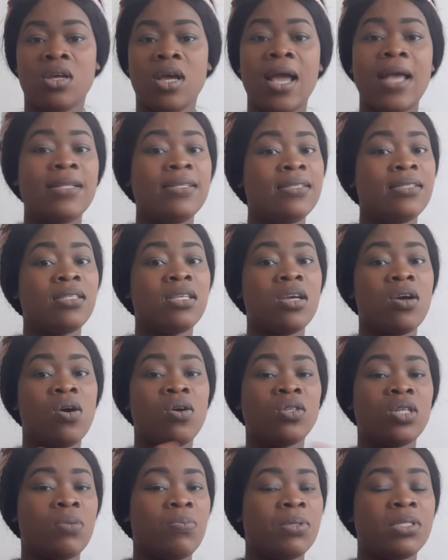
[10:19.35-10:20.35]
I didn't say
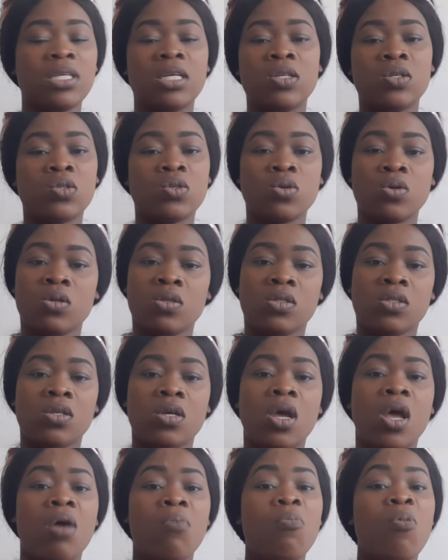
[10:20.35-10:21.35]
100%
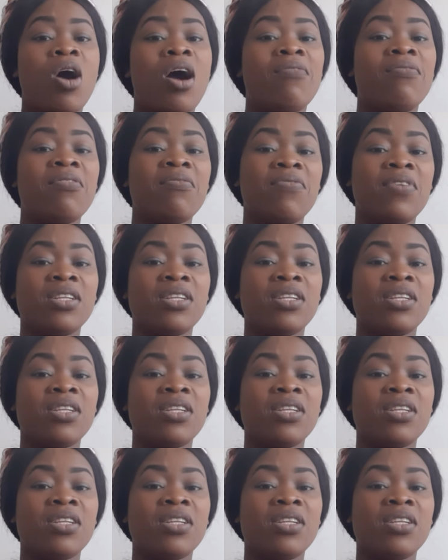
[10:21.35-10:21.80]
trust, but having